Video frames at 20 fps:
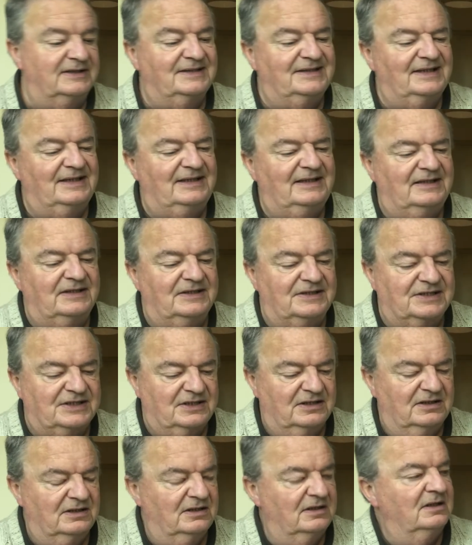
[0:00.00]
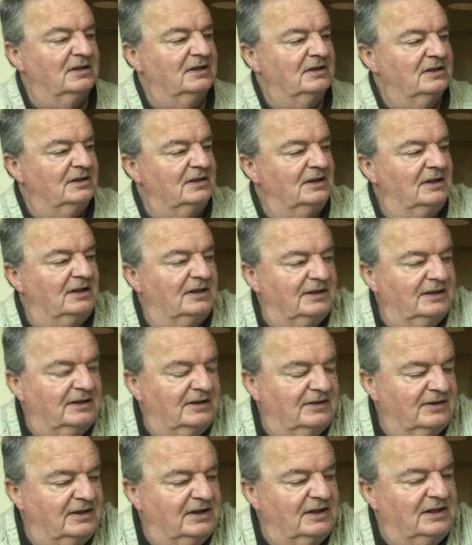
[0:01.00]
Ds,
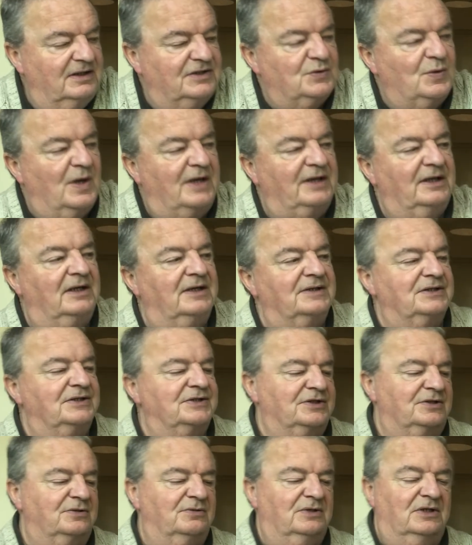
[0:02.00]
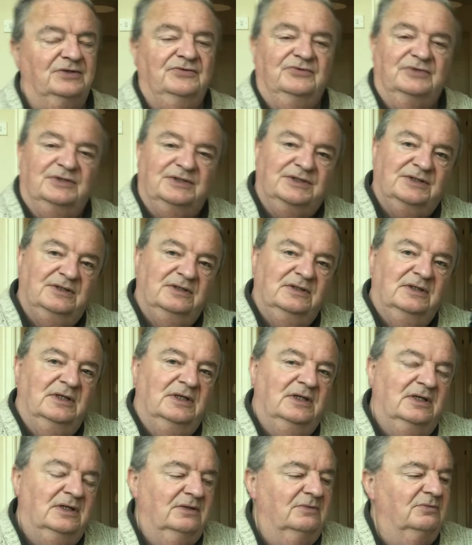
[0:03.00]
like the 28-200,
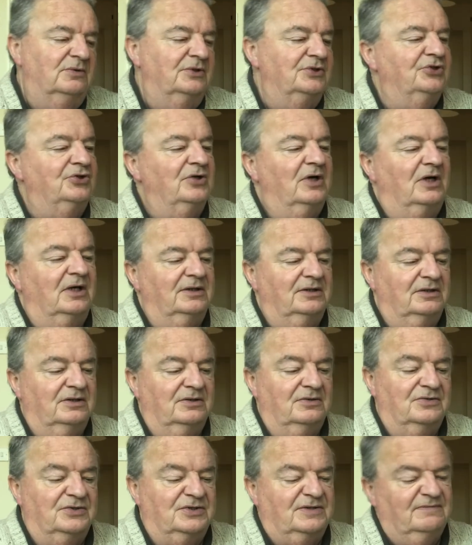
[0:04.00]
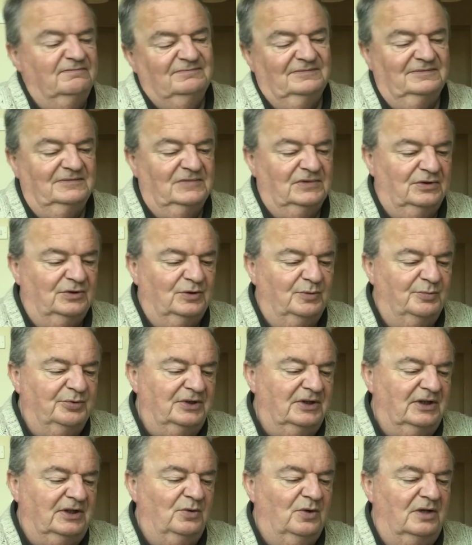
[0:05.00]
which I used,
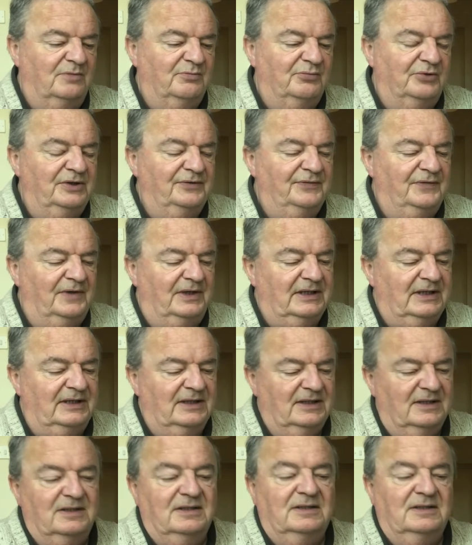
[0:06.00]
albeit quite briefly.